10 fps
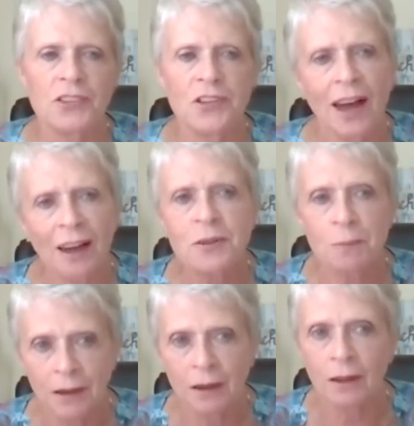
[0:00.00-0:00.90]
So you have to
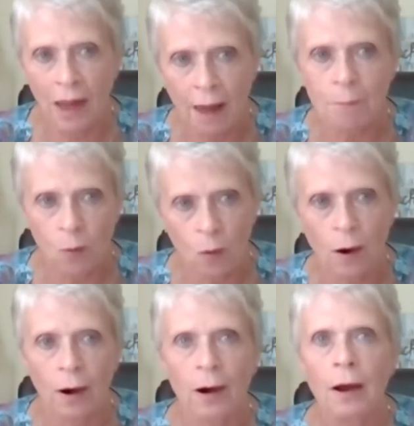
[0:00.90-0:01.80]
be a lot
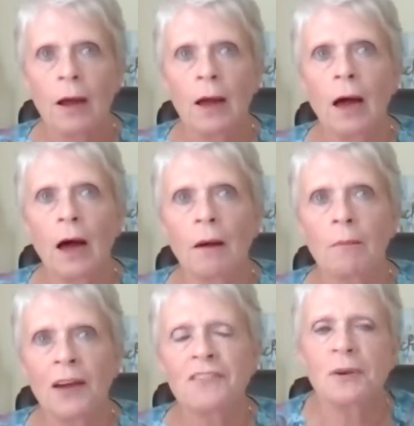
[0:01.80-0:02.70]
more,
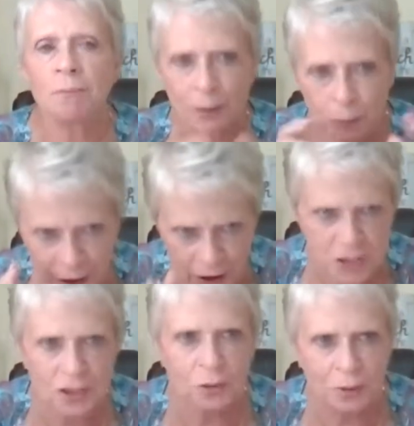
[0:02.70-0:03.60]
you have to be really
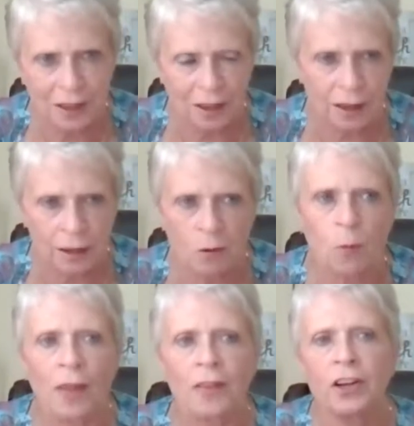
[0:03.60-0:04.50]
tuned in,
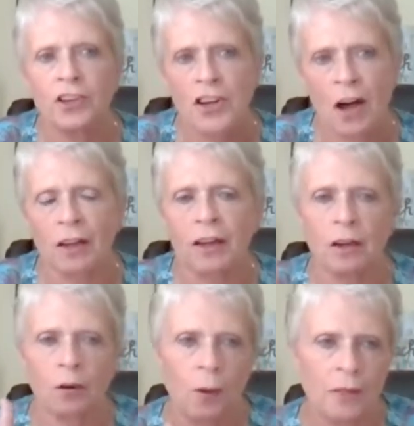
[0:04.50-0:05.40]
whether you're talking
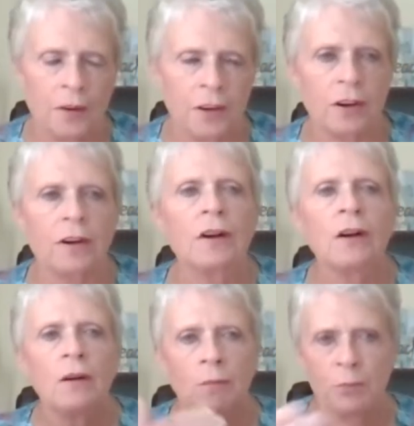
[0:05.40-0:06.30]
or whether you're
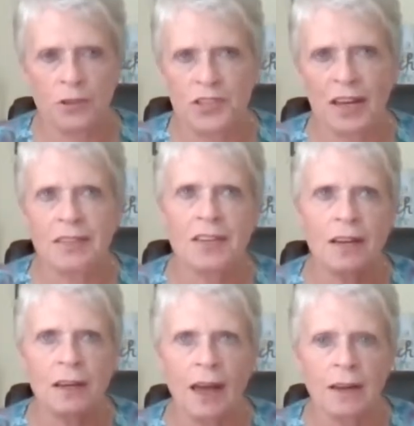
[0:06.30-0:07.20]

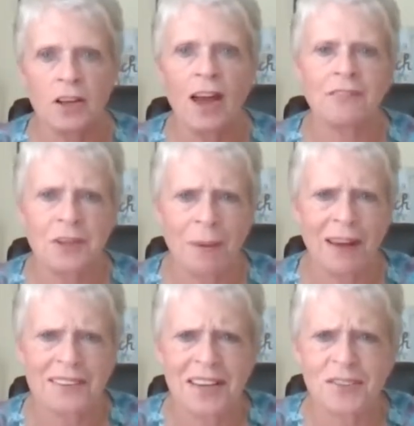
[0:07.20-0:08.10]
presenting, and you have to pay
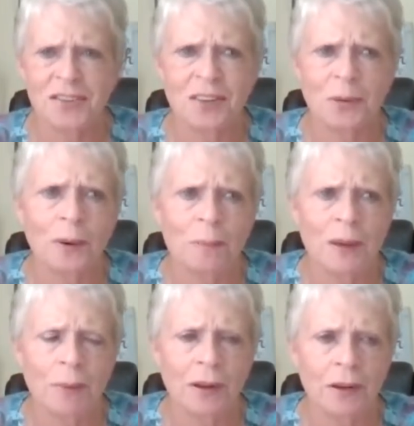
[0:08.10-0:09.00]
attention to what
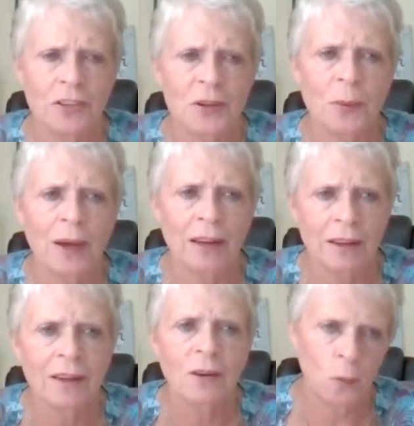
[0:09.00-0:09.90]
people are doing
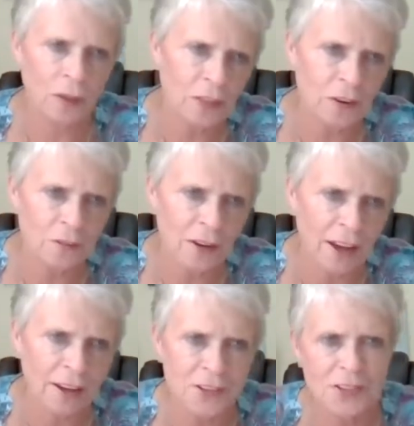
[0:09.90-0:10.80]
with their
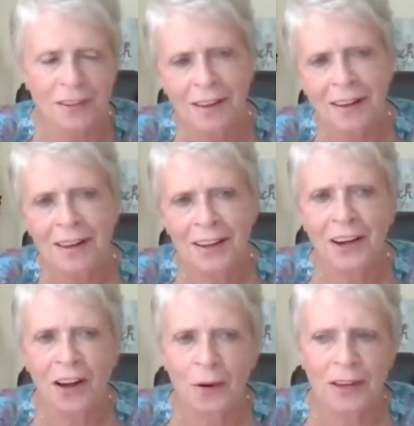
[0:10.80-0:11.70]
face. And,
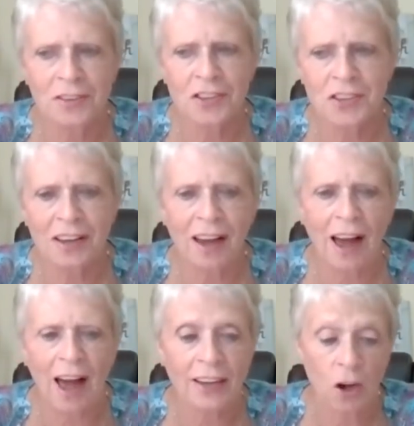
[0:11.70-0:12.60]
and just,
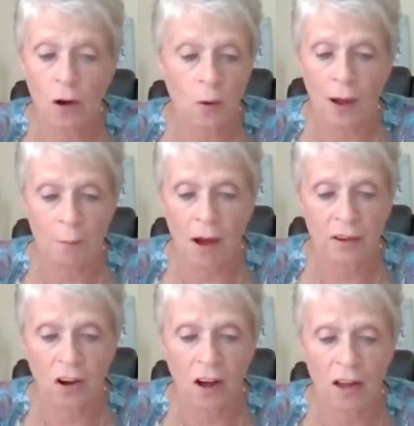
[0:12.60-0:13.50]
I know I'm
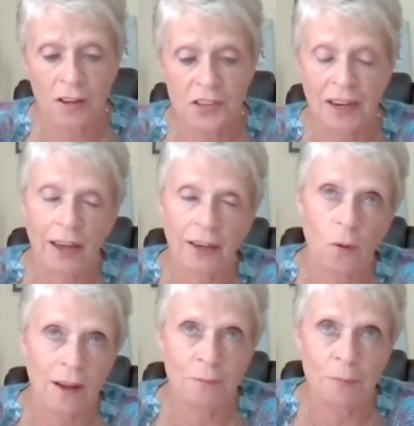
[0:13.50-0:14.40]
on calls, and I know
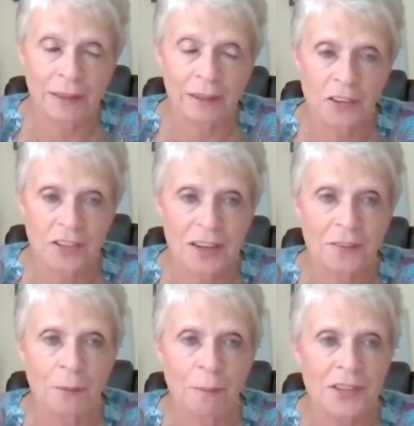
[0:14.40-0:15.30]
I've been guilty
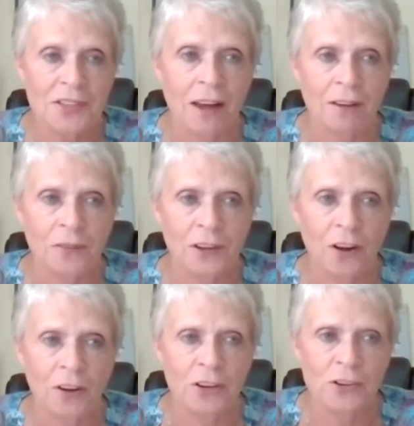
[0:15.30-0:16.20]
of it myself.
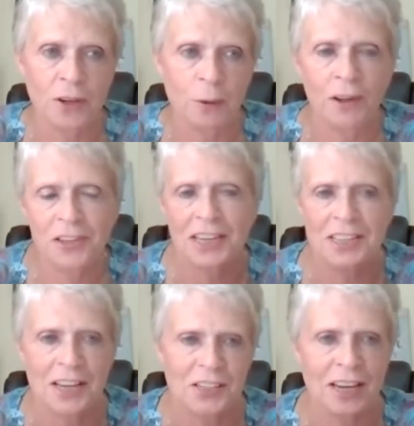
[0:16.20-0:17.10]
You're
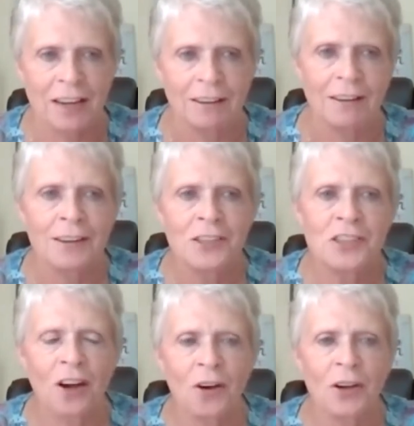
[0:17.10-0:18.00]
multitasking.
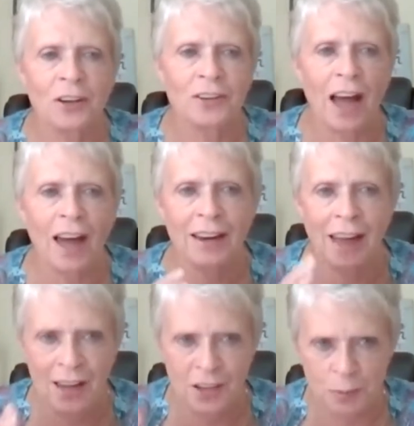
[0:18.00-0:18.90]
So you're not
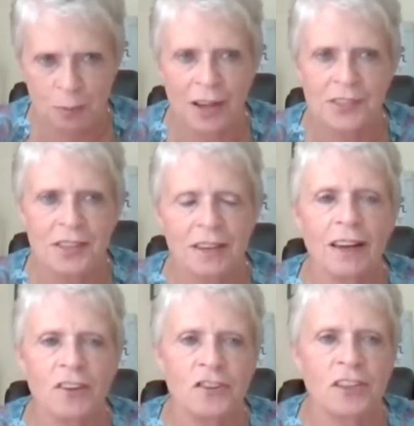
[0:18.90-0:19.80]
as present
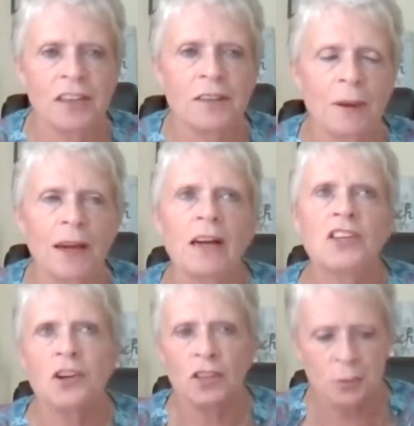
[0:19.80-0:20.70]
as you need to be.
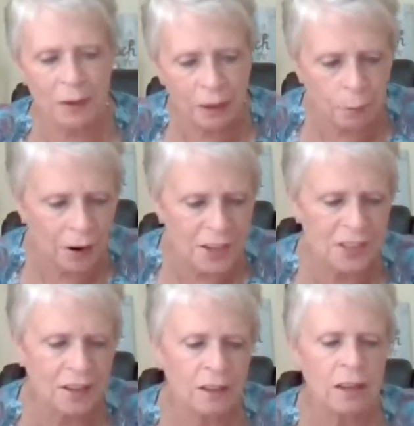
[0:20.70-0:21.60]
So it's being
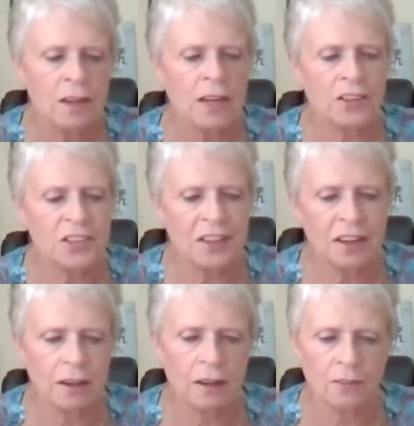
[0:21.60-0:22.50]
present. It's
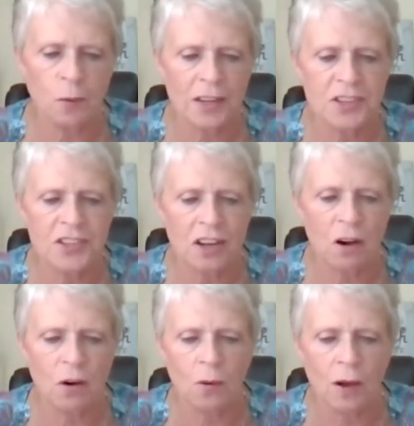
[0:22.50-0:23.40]
thinking of ways to
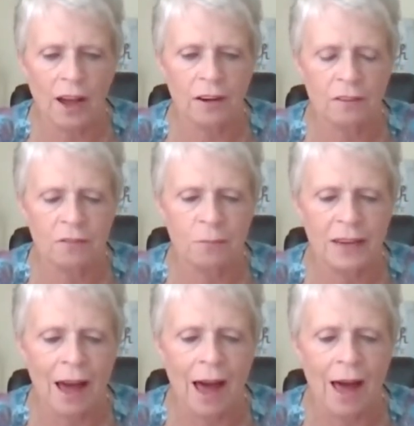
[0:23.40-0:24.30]
go kind of
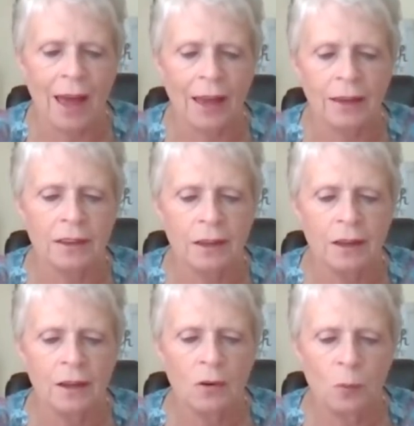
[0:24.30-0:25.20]
beyond
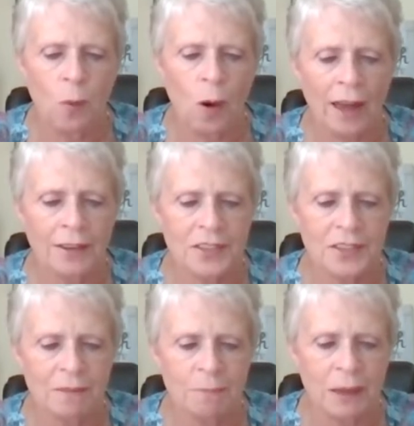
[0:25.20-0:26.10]
what
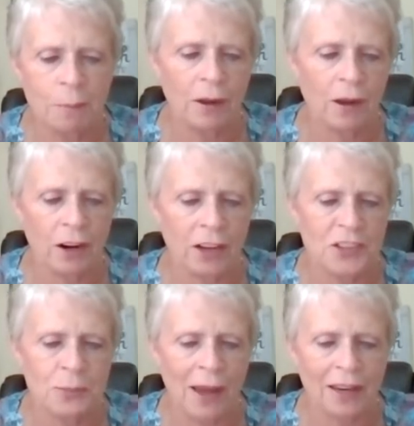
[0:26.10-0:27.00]
people are
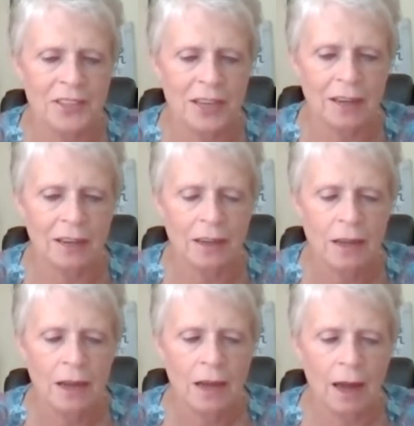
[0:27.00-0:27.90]
expecting.
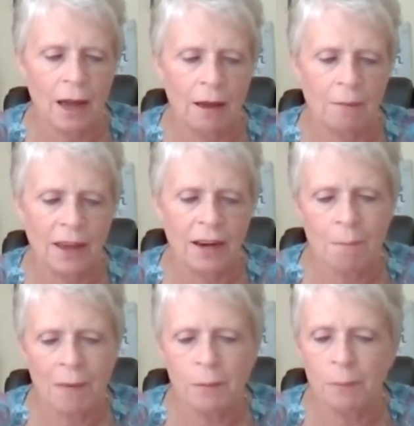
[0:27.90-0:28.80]
And it
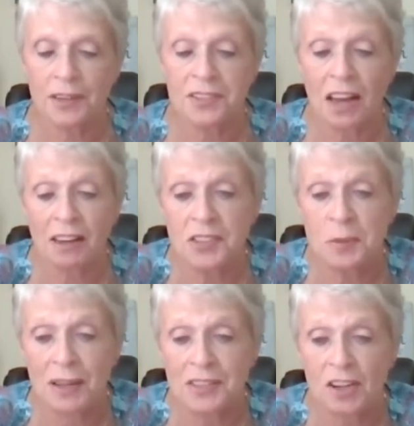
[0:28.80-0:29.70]
might be a text
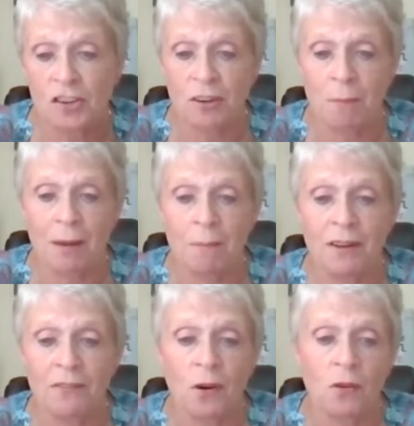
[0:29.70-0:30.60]
message. It might be
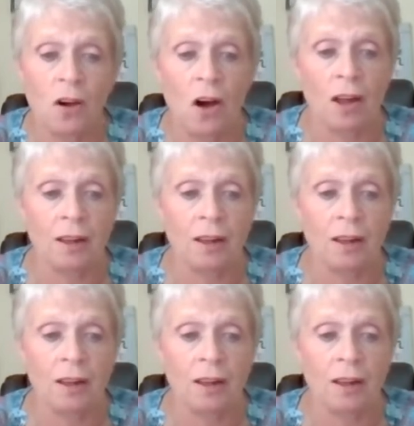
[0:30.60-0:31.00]
a phone call.